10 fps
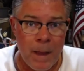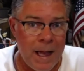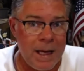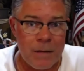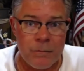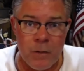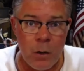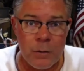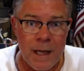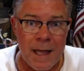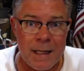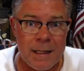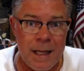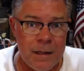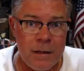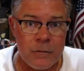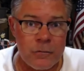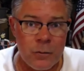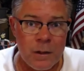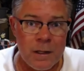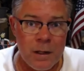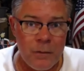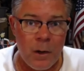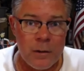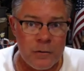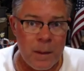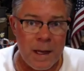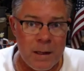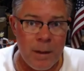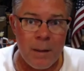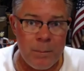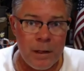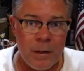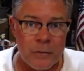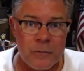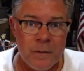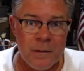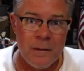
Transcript: I have no debt and a history of always paying my bills.